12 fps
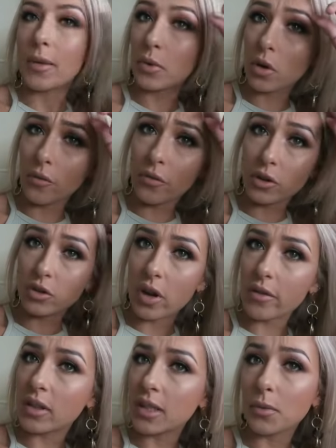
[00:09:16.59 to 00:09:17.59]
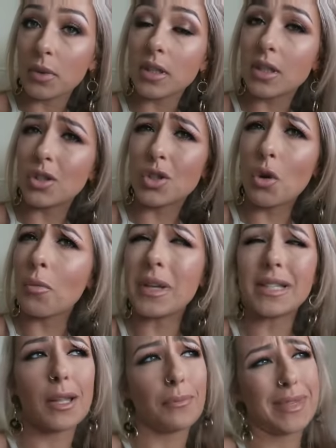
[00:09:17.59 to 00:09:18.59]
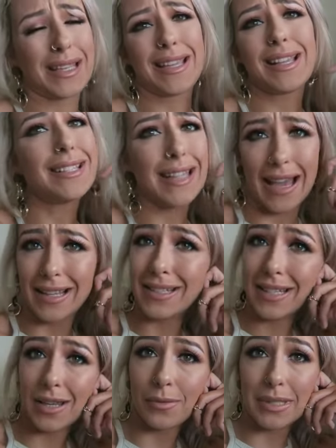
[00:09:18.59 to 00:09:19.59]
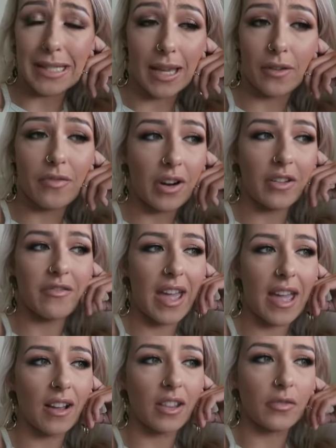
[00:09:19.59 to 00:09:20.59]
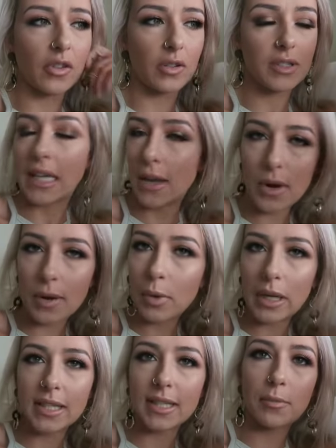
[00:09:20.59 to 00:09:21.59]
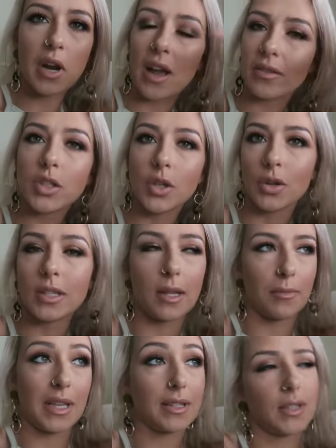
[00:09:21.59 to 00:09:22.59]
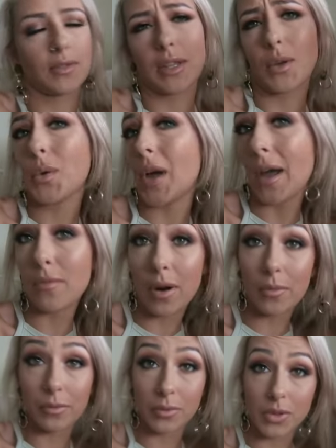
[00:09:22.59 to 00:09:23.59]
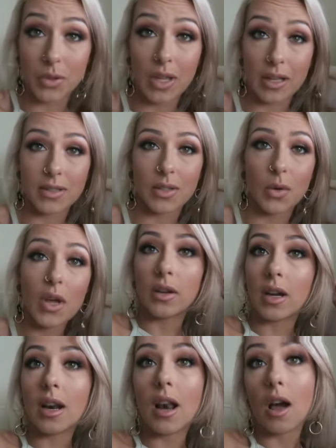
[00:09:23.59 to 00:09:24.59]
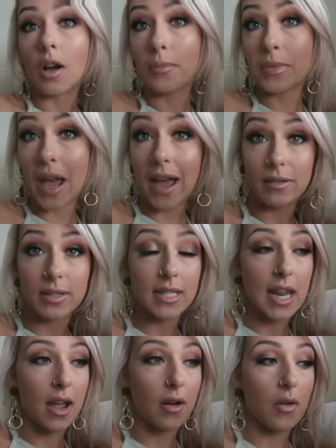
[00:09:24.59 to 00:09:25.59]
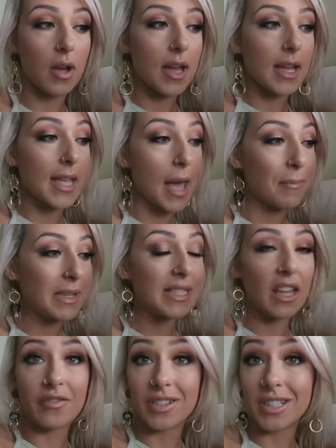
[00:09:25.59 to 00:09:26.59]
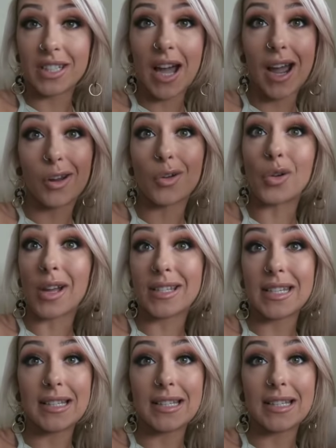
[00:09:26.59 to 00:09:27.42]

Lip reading: and then we're going for a drive because he wants to show me something. He said, he was like very vague on the phone, he was like, I want to bring you somewhere, I have to show you something. So I was like, okay, right, we'll do that. So I gotta lock up the house now, get myself into the car, go get